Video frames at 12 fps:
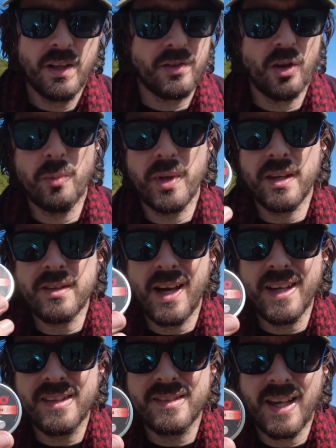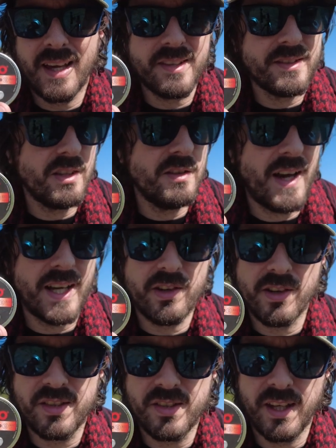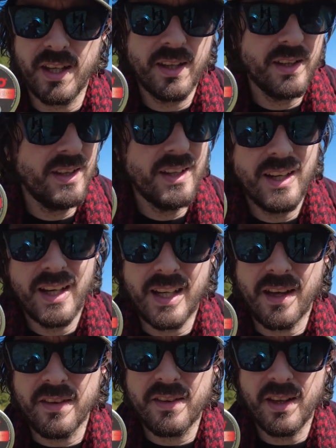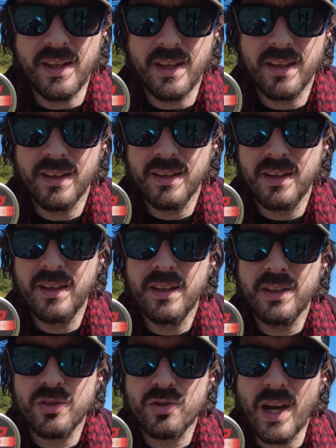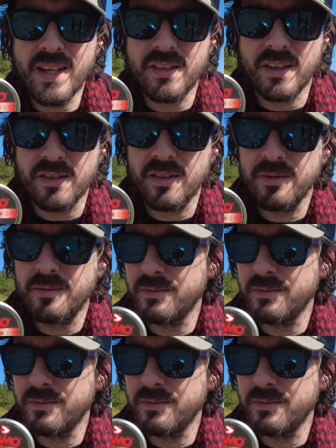So it'll be a nice test of accuracy against the tracers.